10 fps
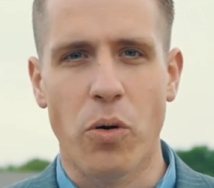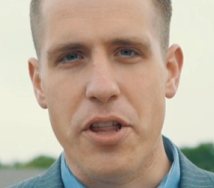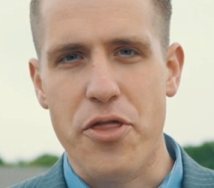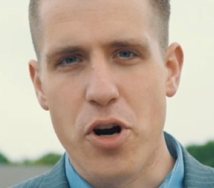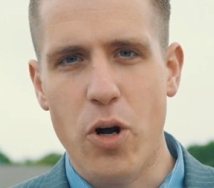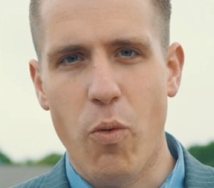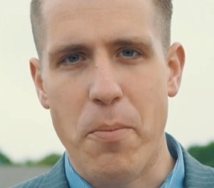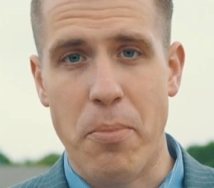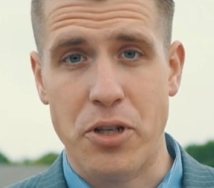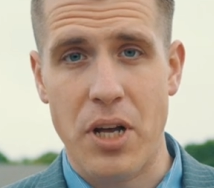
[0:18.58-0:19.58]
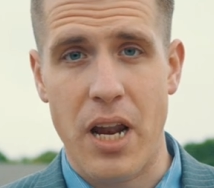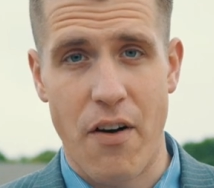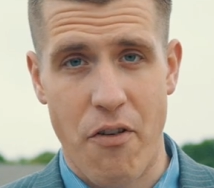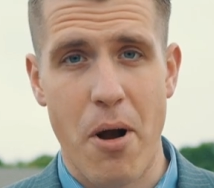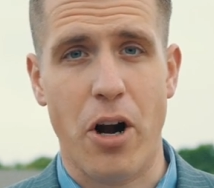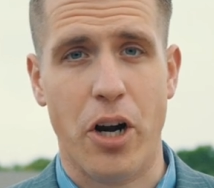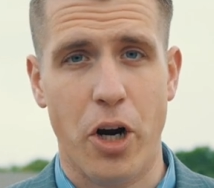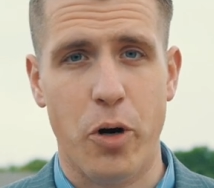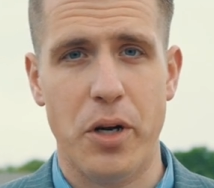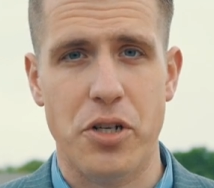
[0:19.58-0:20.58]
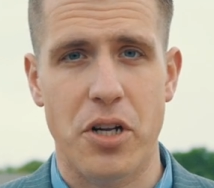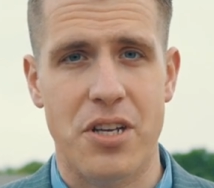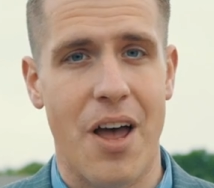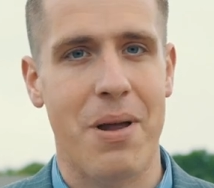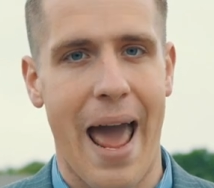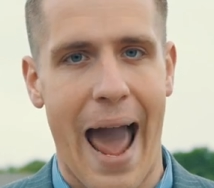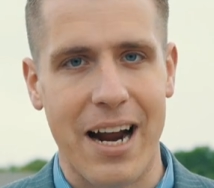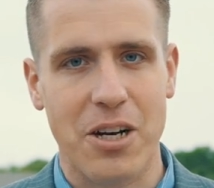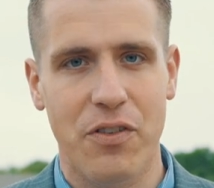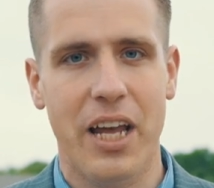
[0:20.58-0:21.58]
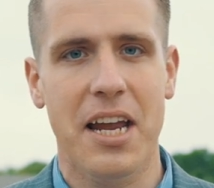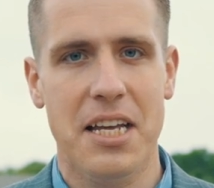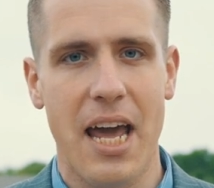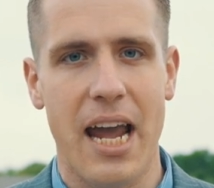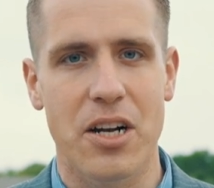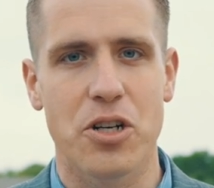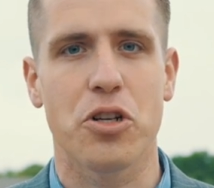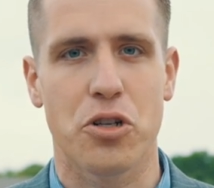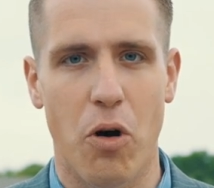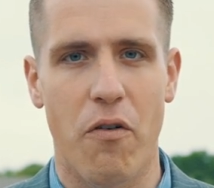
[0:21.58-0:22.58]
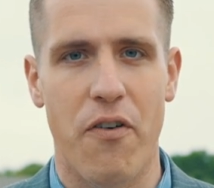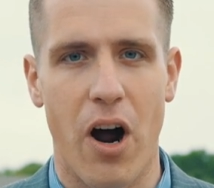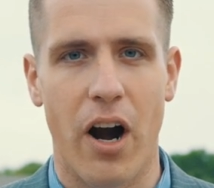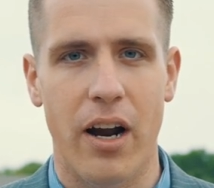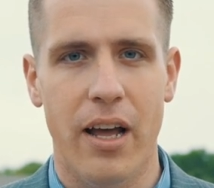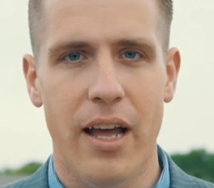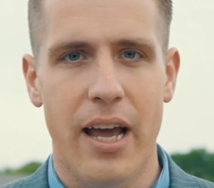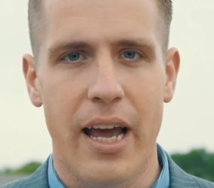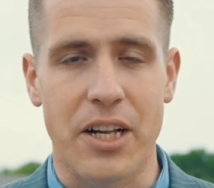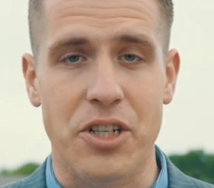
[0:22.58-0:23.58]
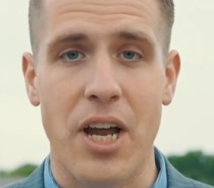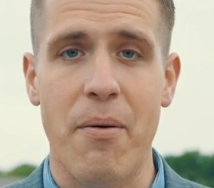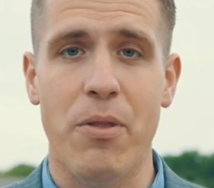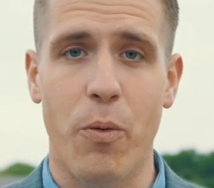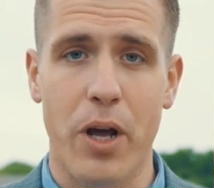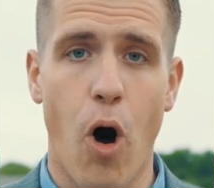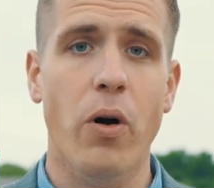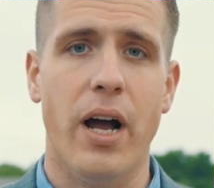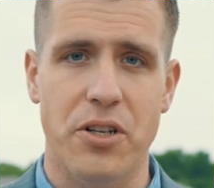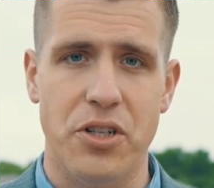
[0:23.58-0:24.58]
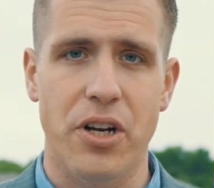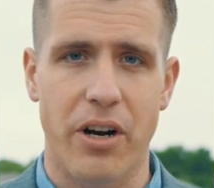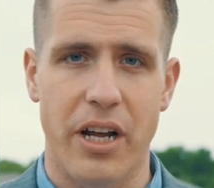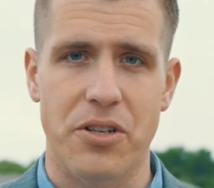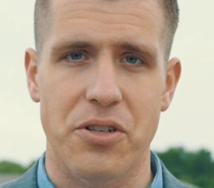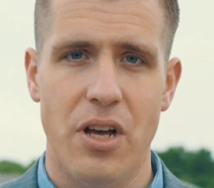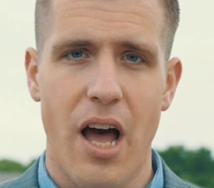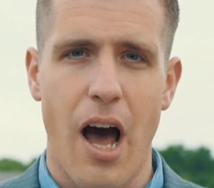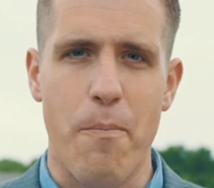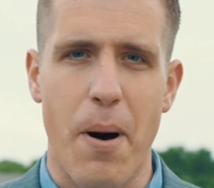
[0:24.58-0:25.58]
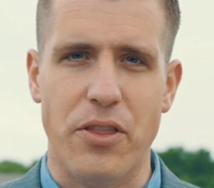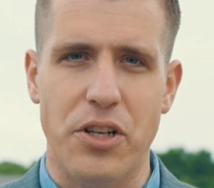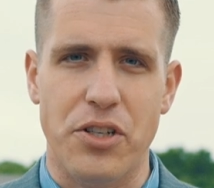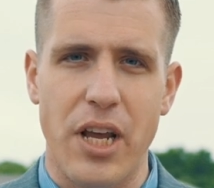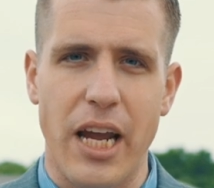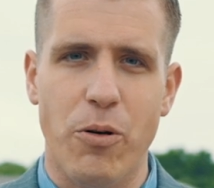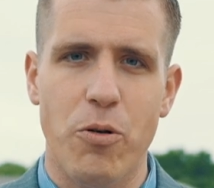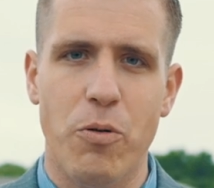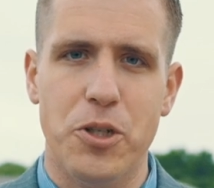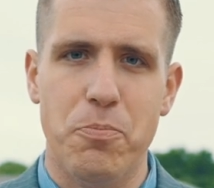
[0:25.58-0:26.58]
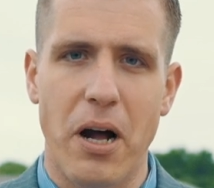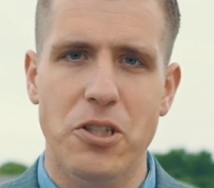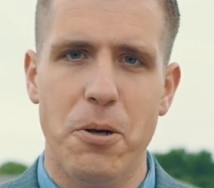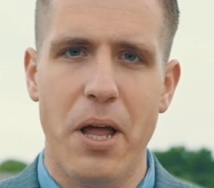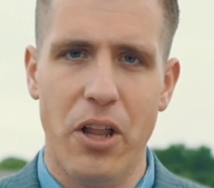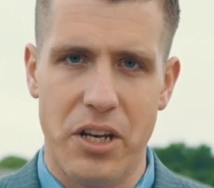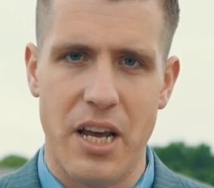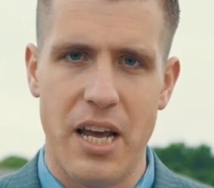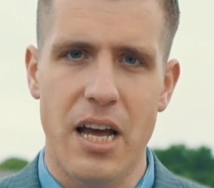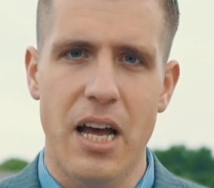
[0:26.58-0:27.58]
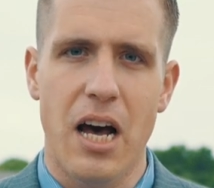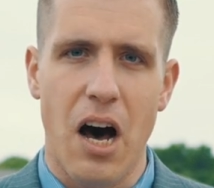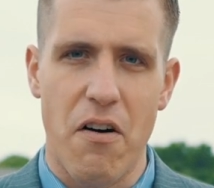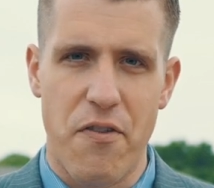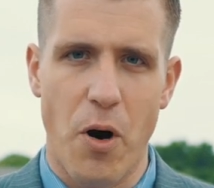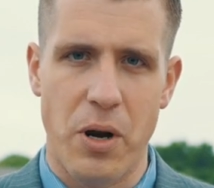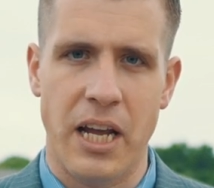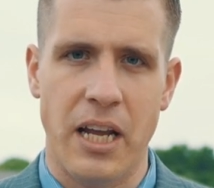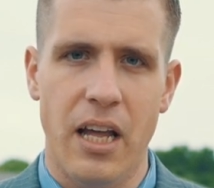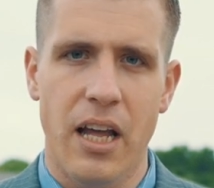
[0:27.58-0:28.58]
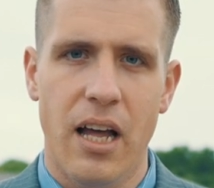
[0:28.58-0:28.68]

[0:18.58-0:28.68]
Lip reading: Only 31% of American Christians have been actively engaged so far. It's time that we all got serious about the sacred responsibility of voting.